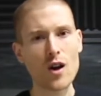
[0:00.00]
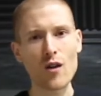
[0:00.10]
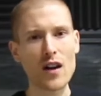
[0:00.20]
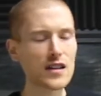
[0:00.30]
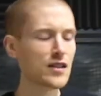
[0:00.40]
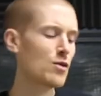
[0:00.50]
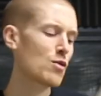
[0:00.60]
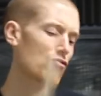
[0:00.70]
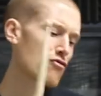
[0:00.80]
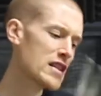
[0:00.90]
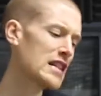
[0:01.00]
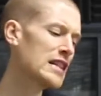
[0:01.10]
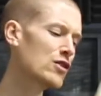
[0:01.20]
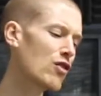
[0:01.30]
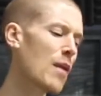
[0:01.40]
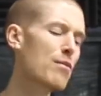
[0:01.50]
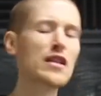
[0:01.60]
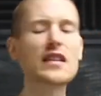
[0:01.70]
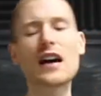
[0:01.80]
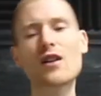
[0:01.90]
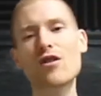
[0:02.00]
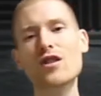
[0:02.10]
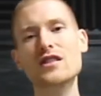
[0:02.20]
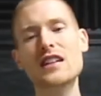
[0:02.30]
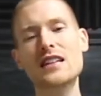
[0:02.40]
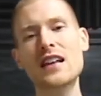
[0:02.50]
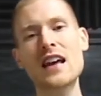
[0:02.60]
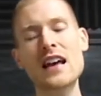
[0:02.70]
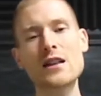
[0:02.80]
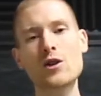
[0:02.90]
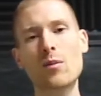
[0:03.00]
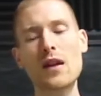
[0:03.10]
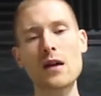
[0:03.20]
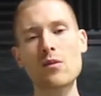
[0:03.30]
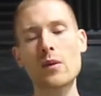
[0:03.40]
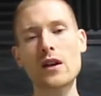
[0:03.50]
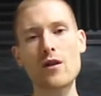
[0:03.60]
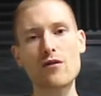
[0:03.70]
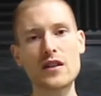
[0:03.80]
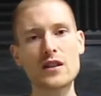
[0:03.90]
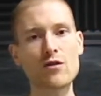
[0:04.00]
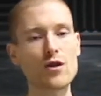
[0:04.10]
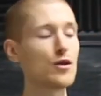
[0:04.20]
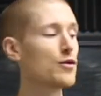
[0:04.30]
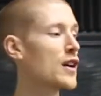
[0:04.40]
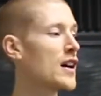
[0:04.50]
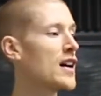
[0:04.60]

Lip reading: all right? So really try and bring that across in your playing when we go through this groove.